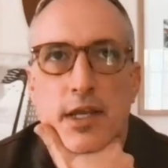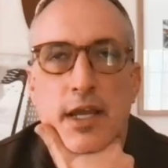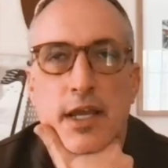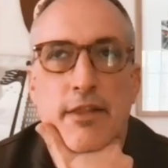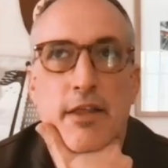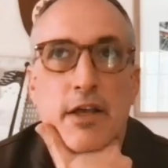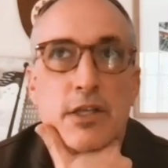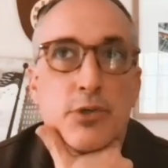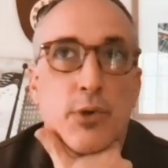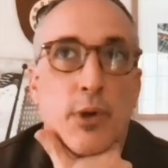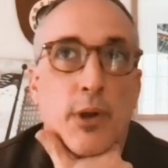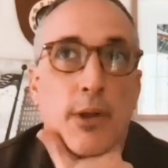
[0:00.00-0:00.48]

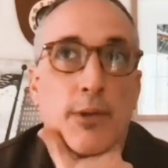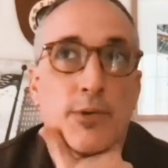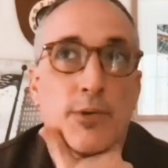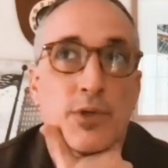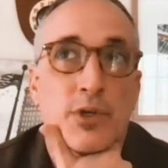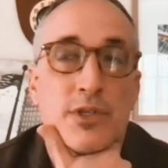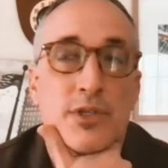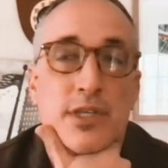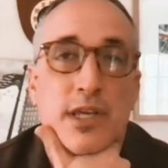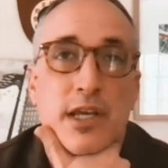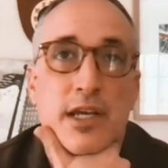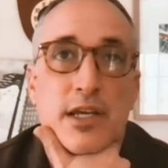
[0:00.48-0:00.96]
Yeah, that's what I
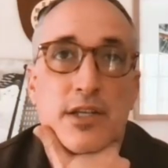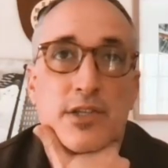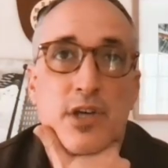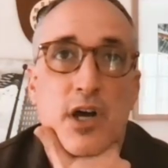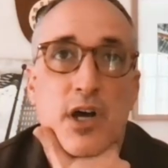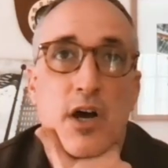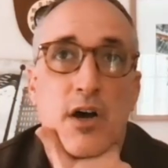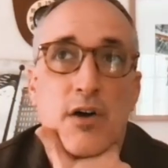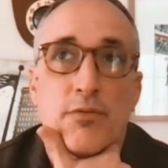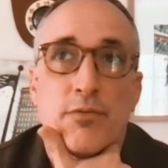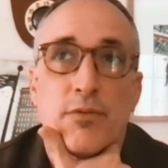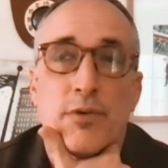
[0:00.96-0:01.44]
was going to say. It's
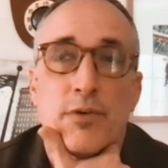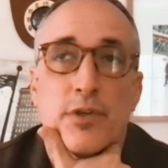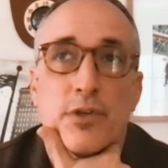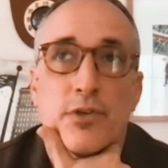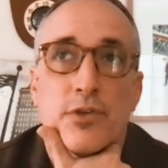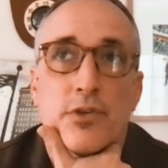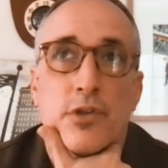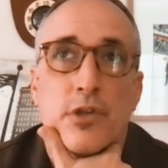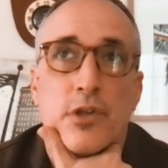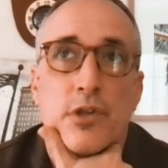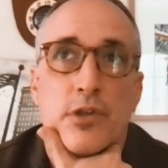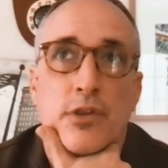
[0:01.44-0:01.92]
often
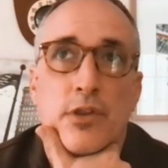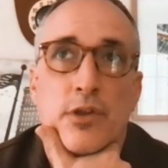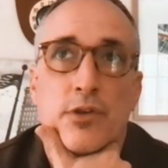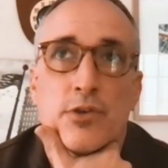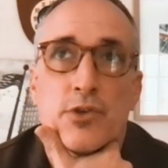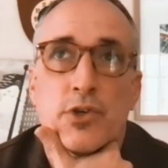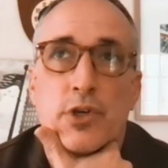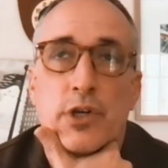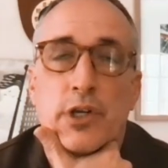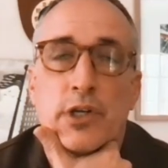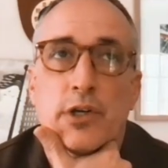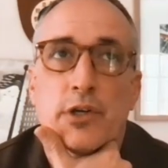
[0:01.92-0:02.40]
the
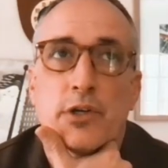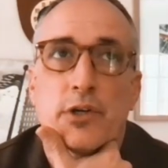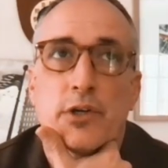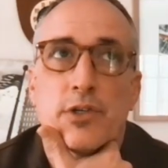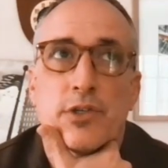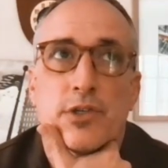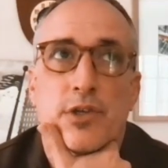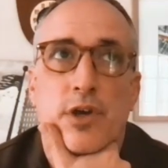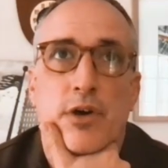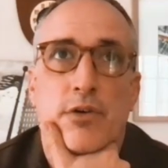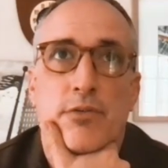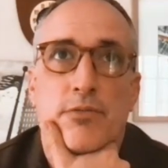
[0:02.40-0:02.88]
trigger
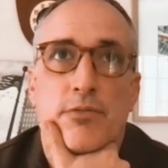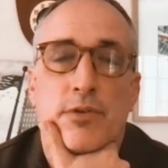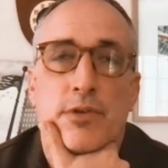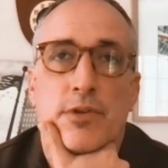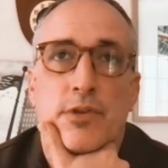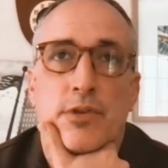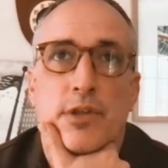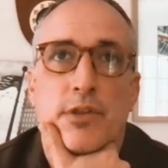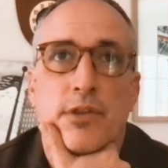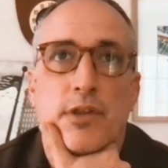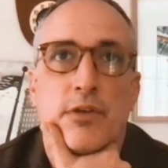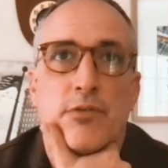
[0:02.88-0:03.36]
is often
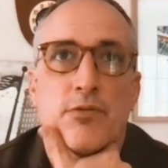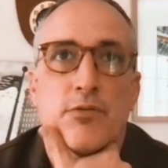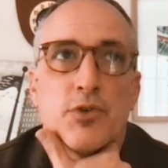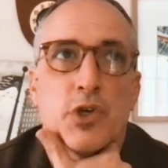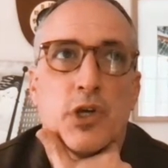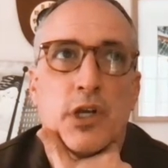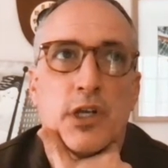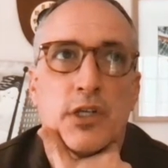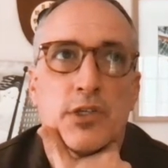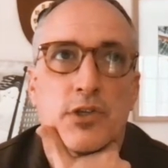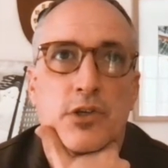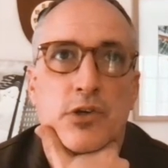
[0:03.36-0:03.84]
that they've
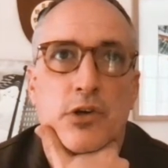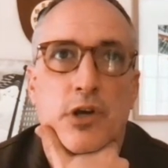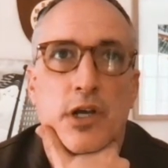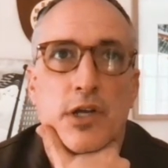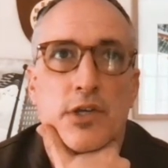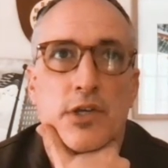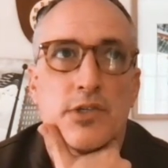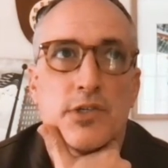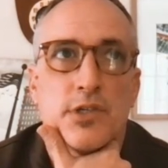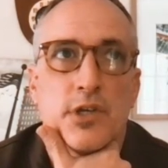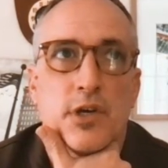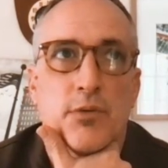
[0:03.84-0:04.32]

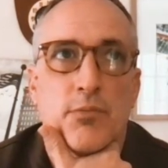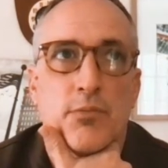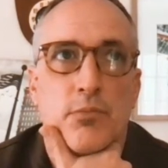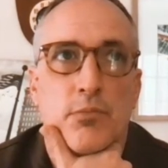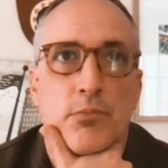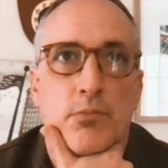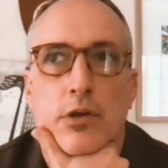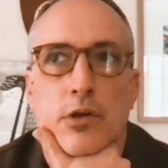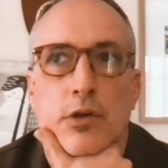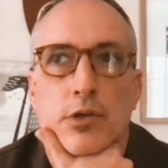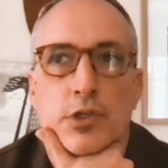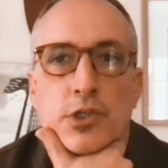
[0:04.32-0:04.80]
transgressed
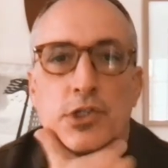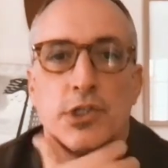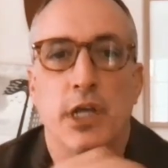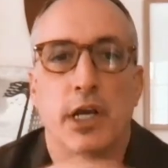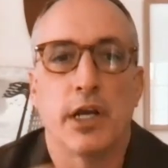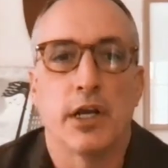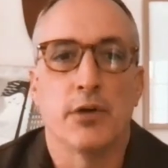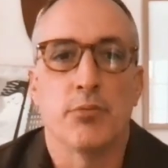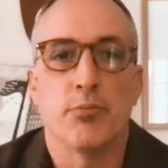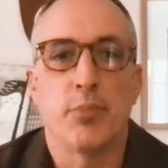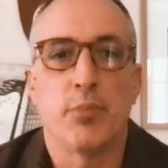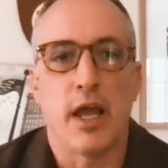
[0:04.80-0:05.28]
some
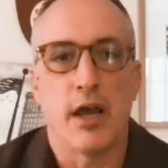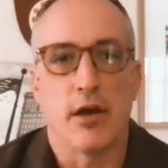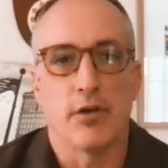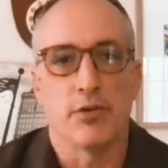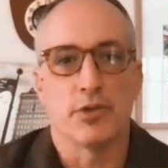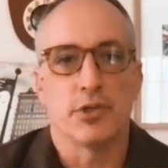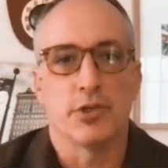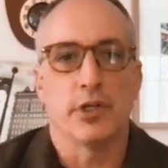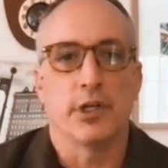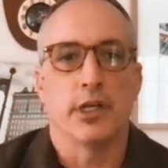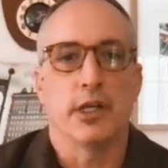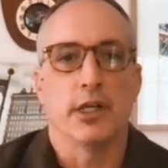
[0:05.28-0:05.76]
shared
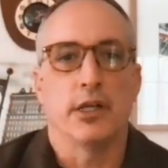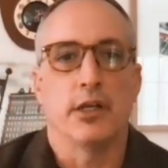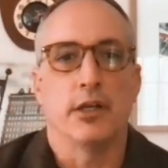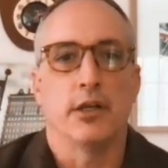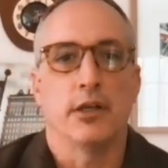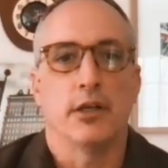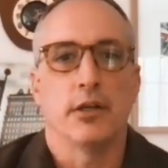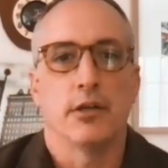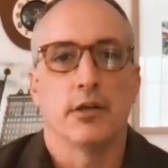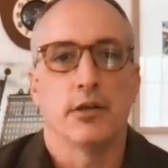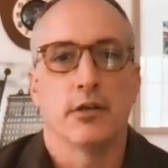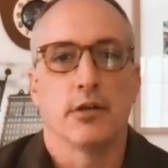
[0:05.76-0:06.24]
boundary
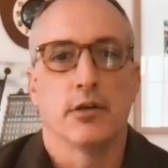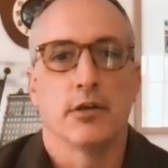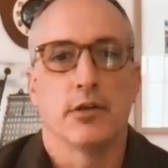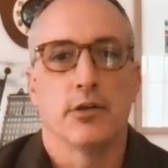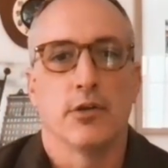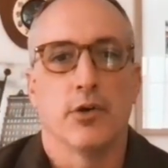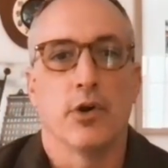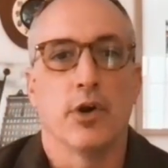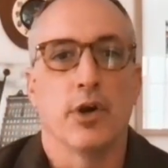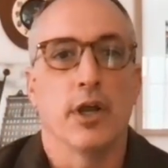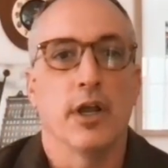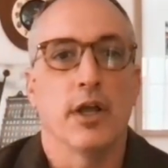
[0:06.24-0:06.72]

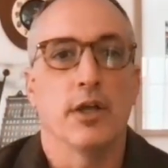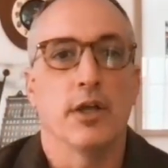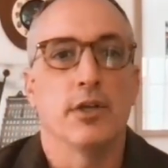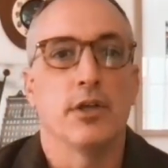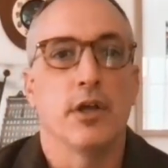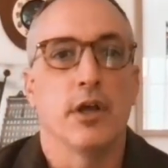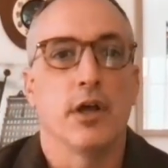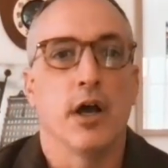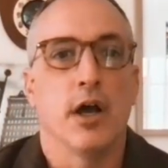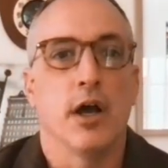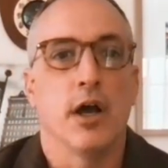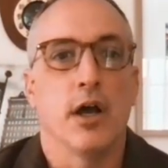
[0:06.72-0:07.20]
or
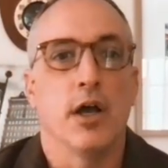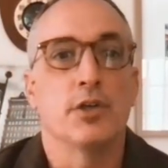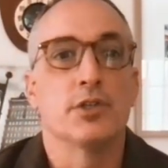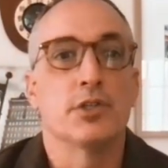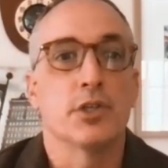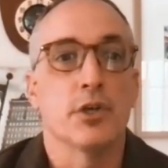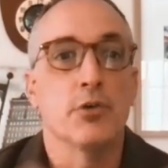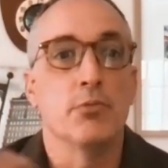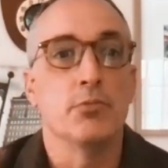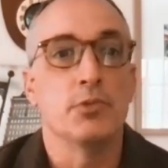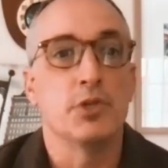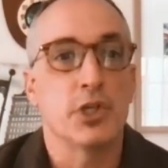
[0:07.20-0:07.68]

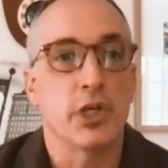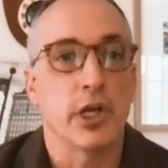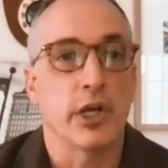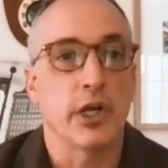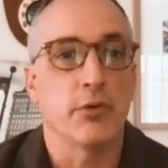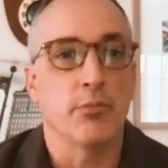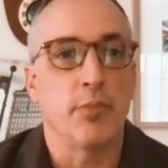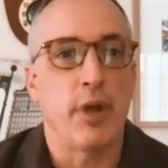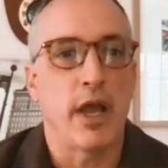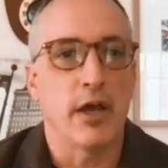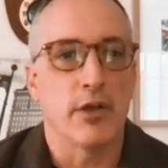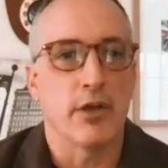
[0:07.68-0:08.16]
assumed
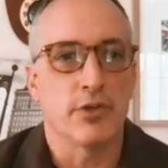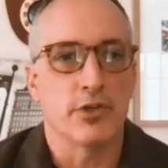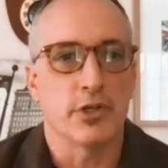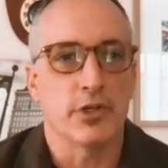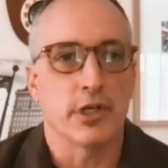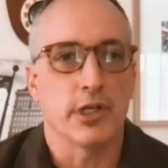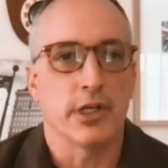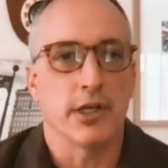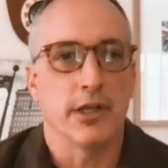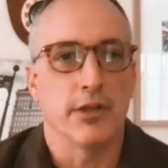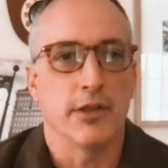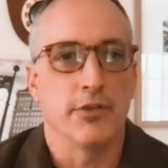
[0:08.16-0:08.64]
shared
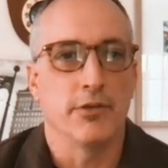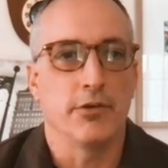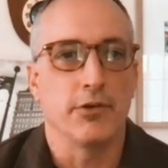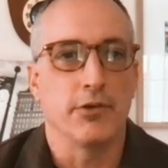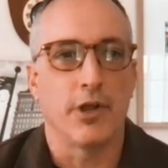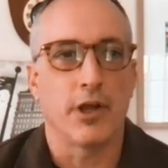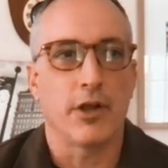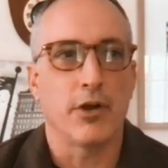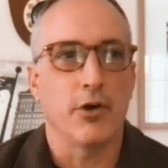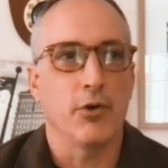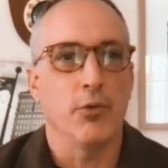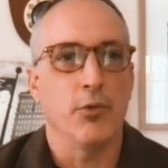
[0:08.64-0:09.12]
boundary, and you're
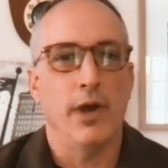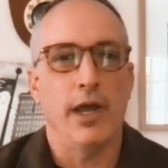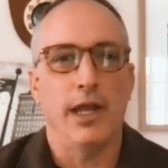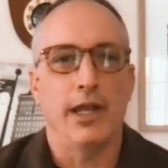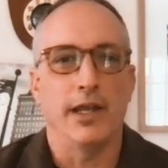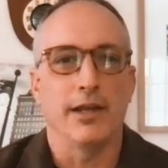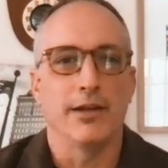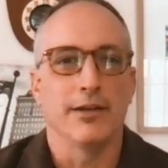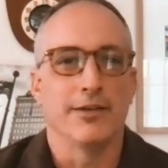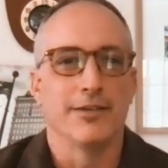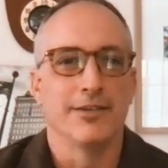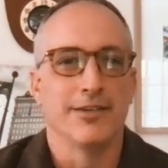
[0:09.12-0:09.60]
like, "Oh
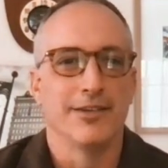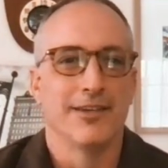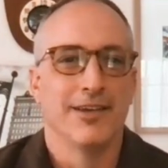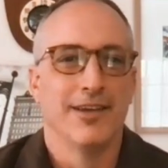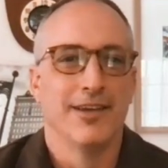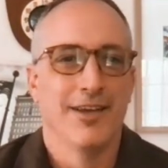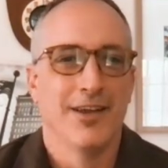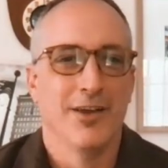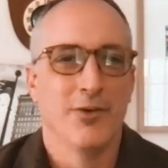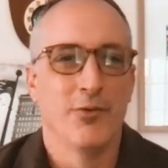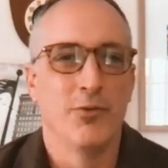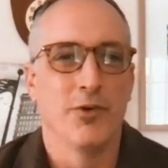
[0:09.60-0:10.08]
wait,
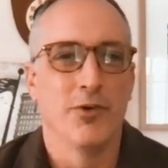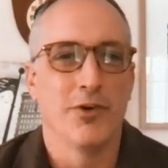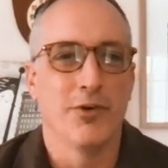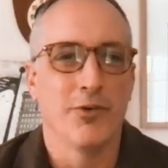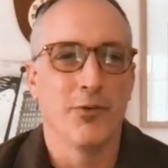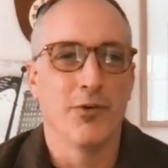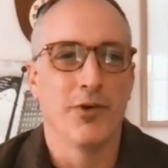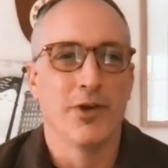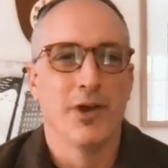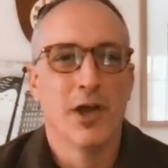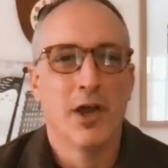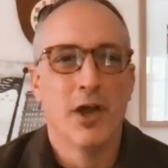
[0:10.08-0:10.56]

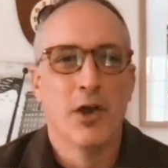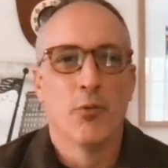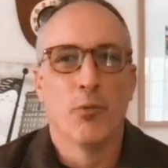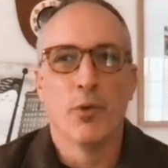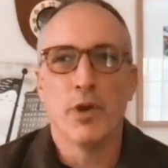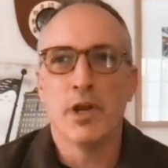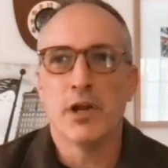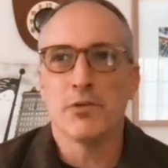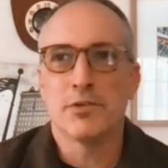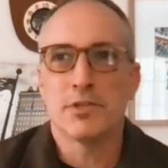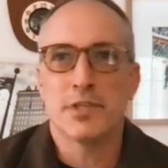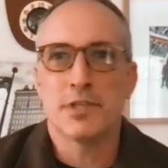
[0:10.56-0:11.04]
we
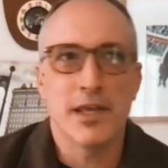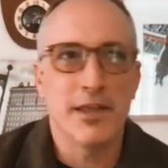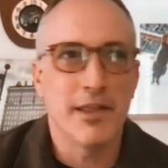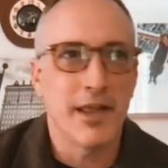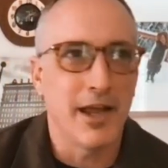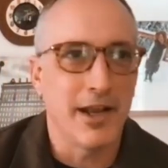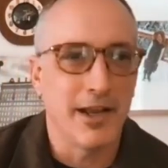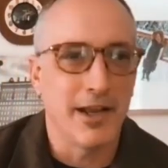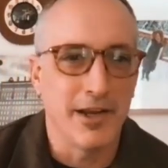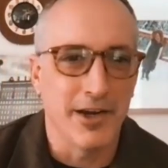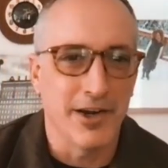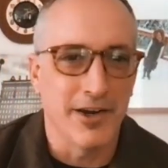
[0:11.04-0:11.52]
don't say
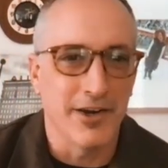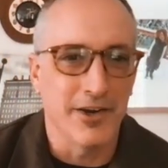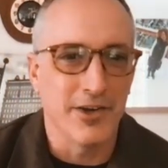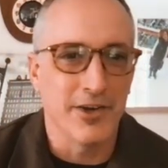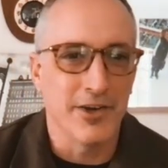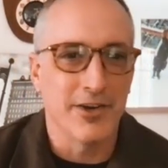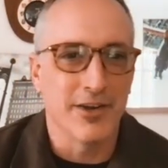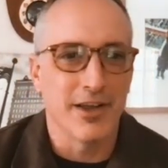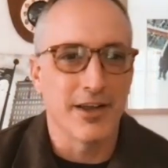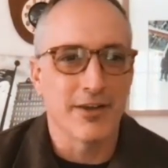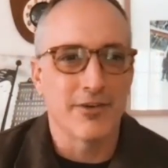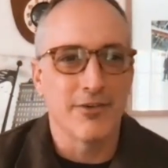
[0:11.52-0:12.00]
that here," and
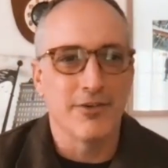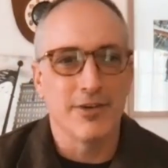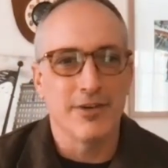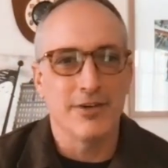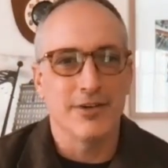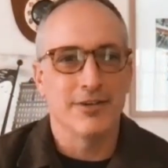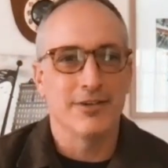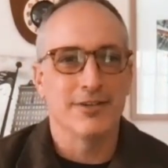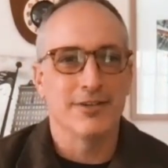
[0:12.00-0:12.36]
you're like, "Well,